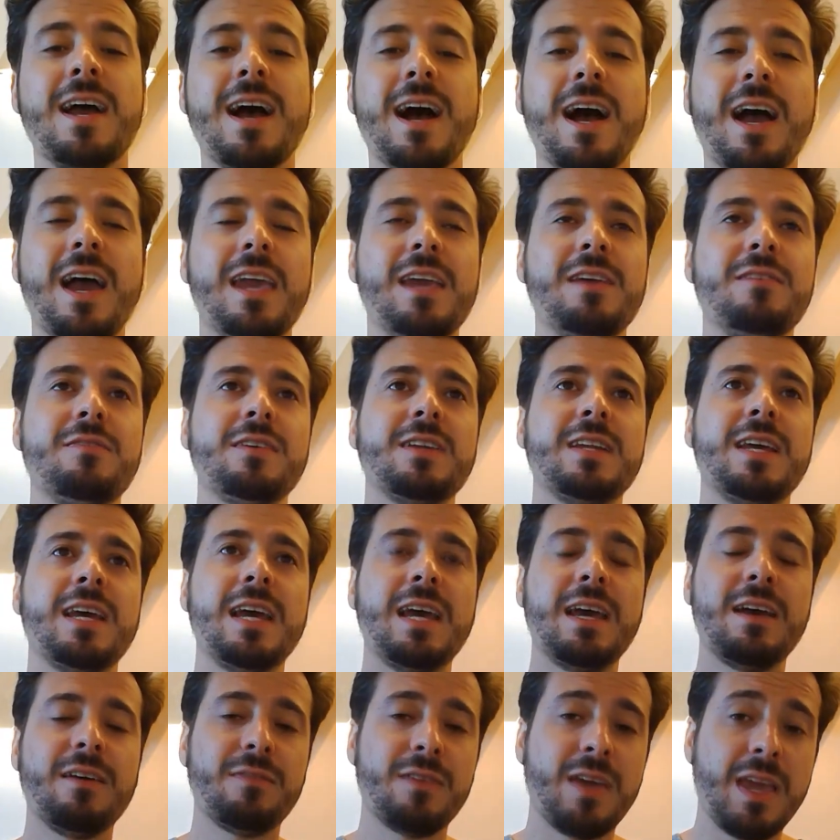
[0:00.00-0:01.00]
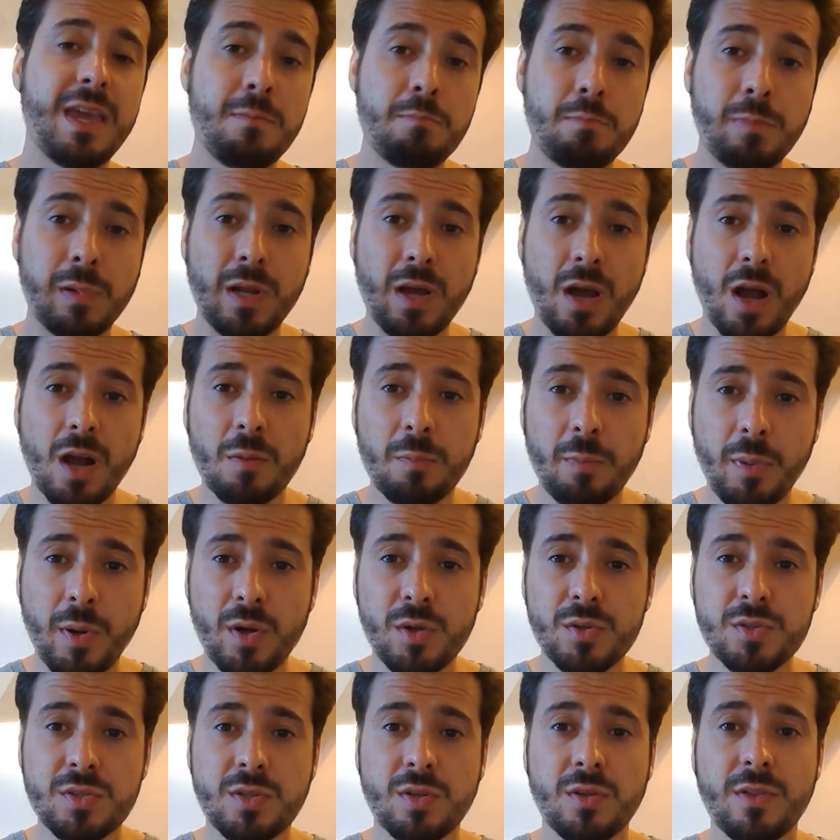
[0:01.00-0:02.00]
I even have a blog
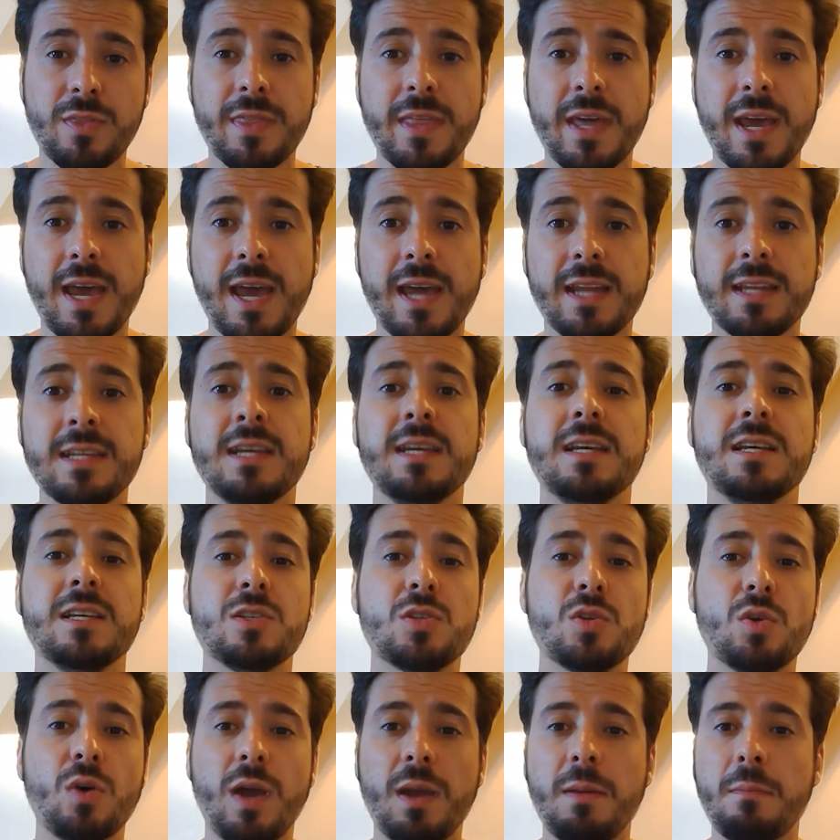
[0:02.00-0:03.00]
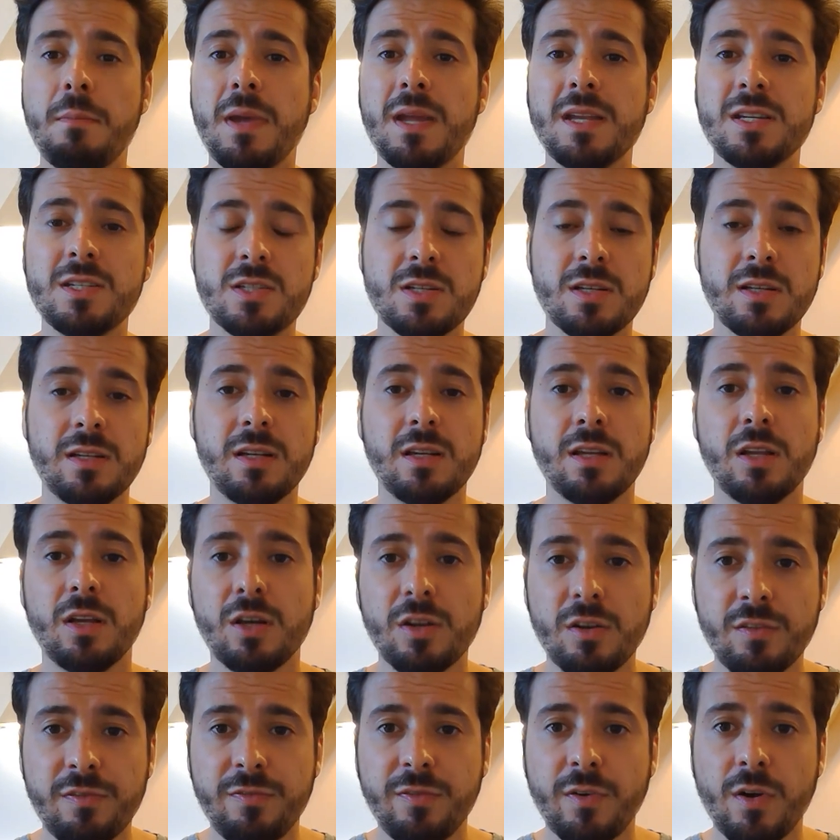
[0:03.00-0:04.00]
post on that. So I mentioned a
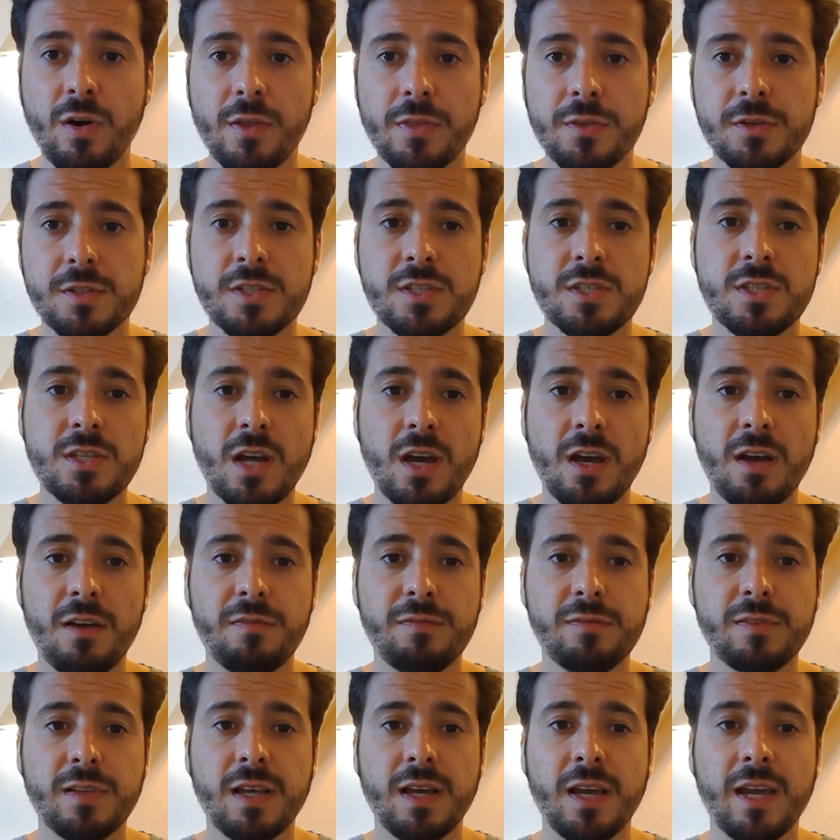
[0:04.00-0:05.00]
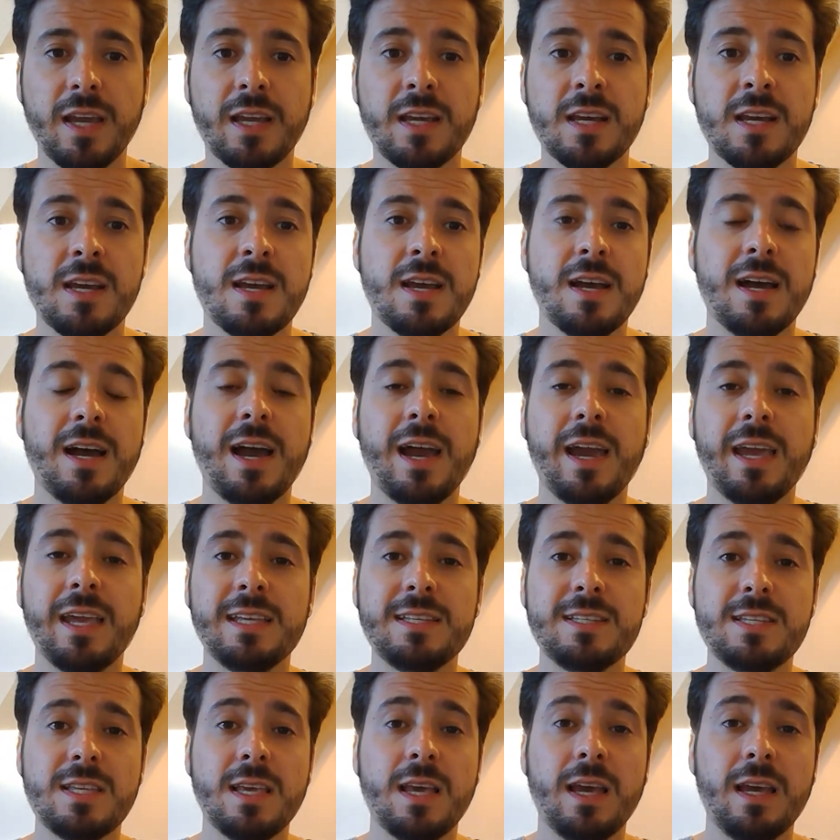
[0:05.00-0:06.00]
lot of other stuff, like I
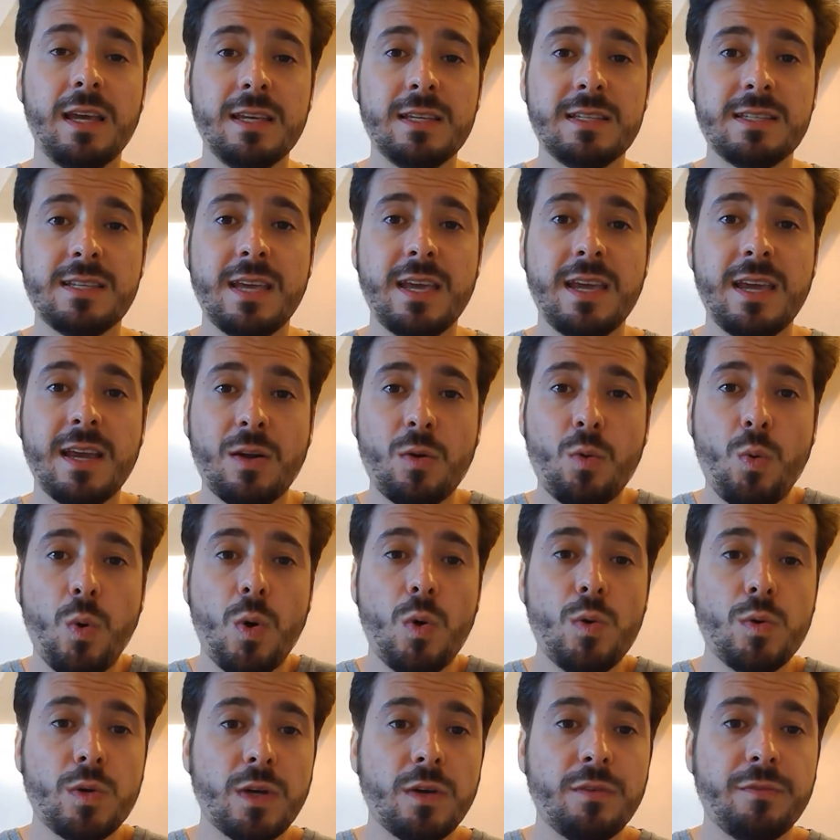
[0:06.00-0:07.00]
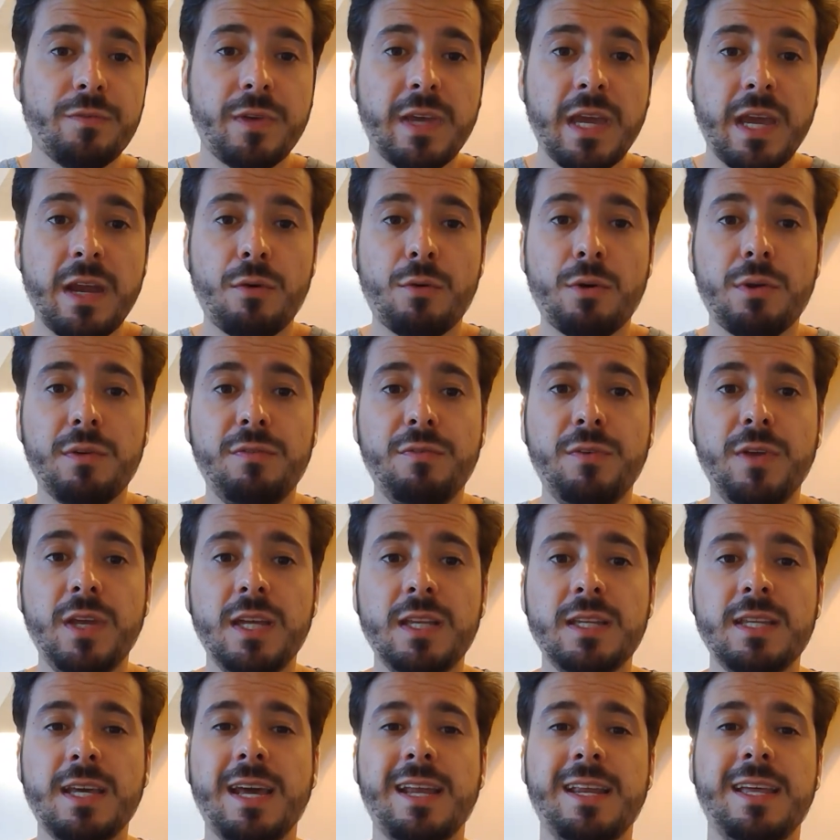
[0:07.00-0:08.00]
say a quote of Gary
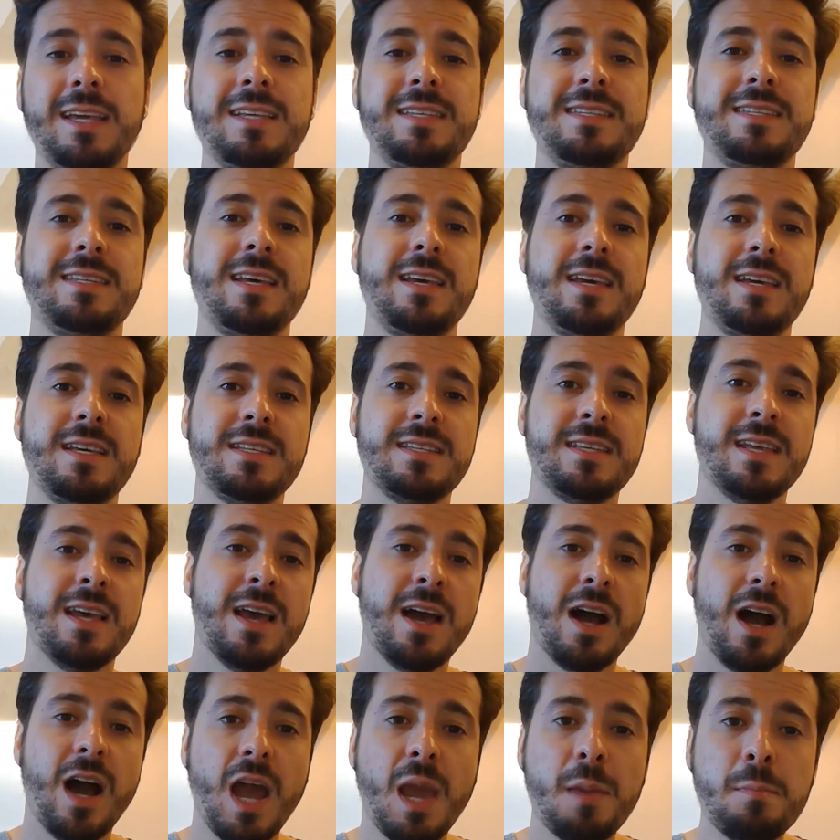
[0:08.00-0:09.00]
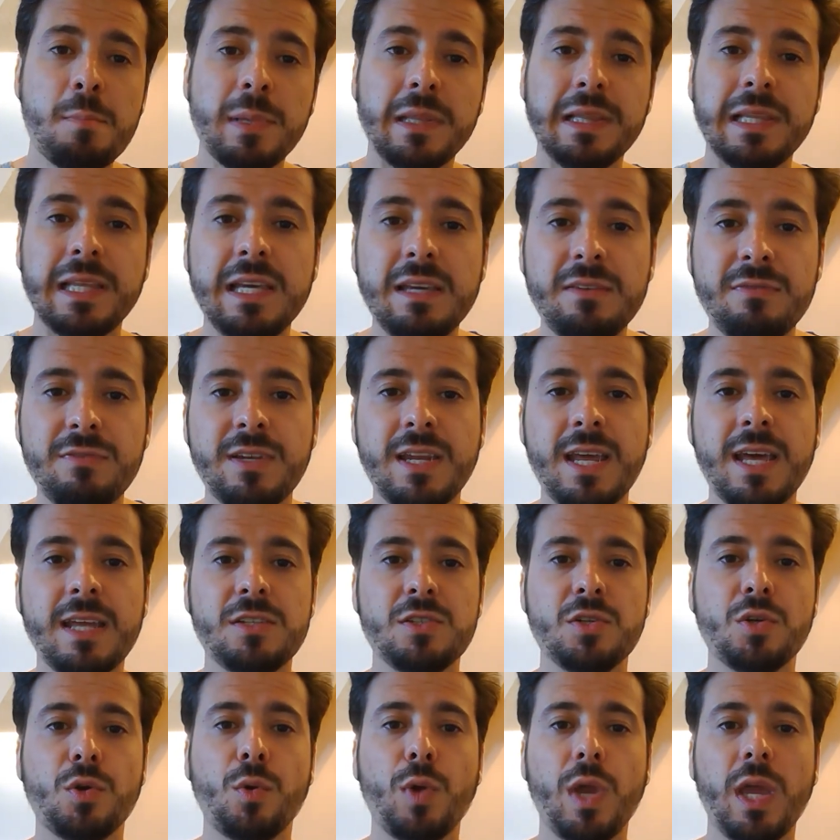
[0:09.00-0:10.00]
Vee that he says, "I believe in
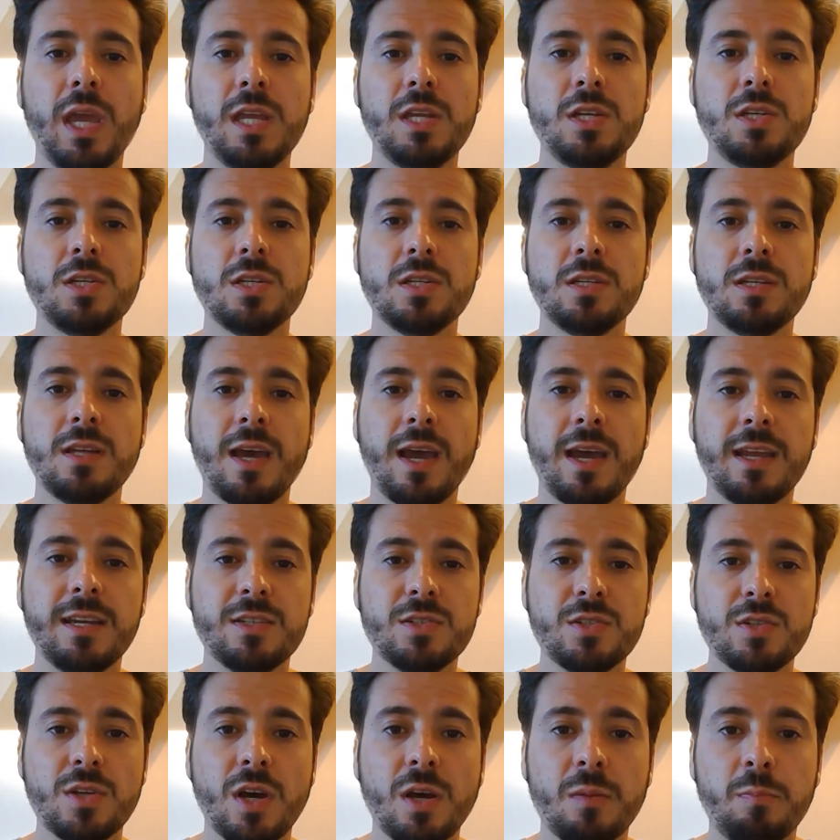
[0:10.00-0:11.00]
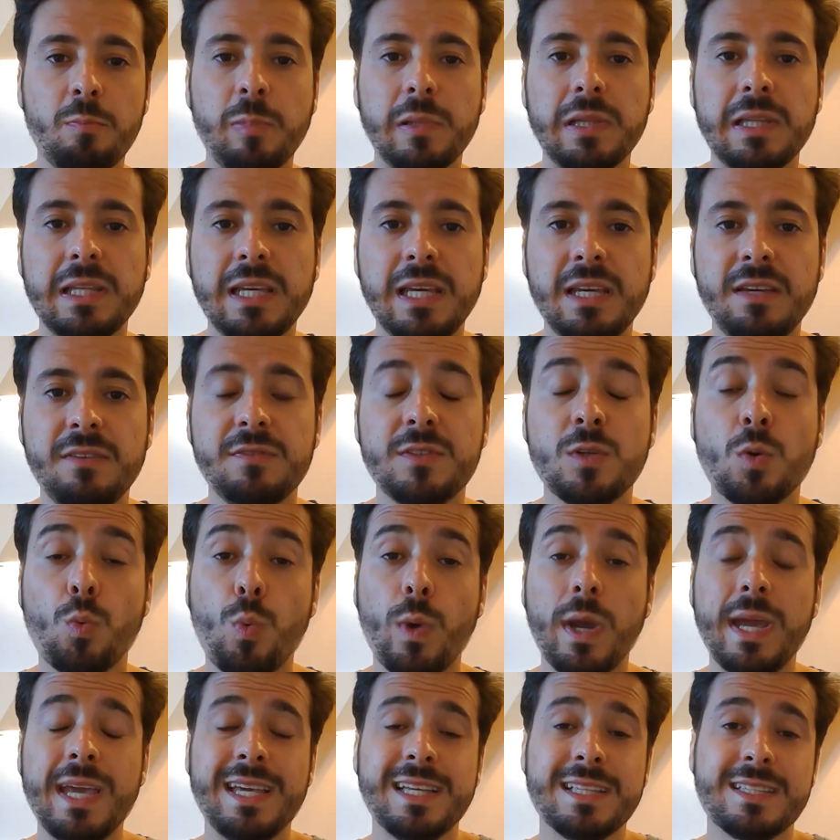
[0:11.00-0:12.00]
education. I do not believe the
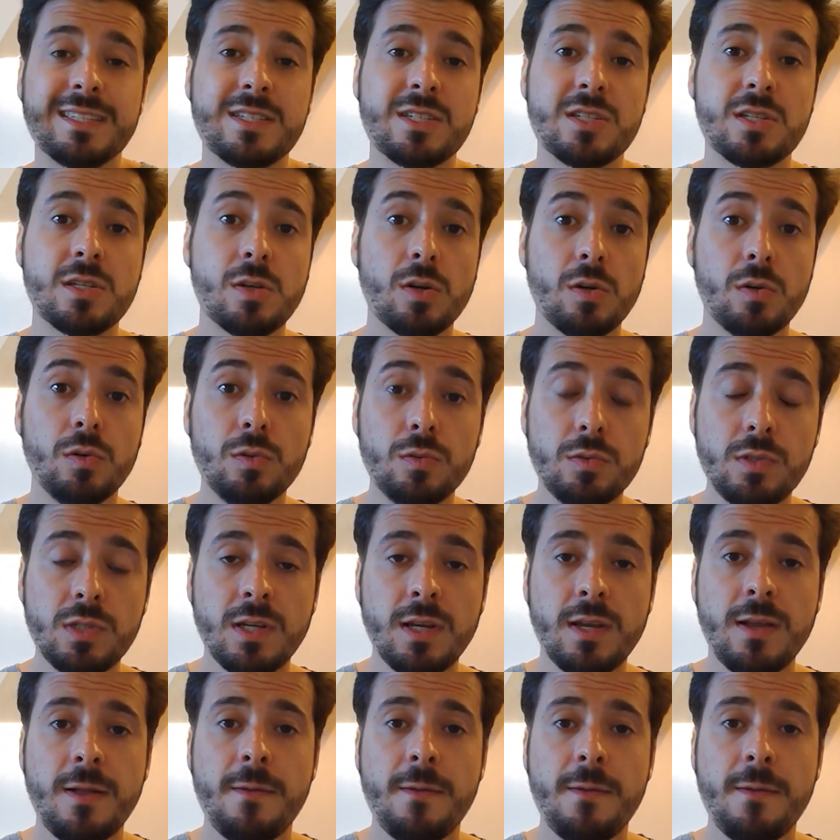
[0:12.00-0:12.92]
way it's sold."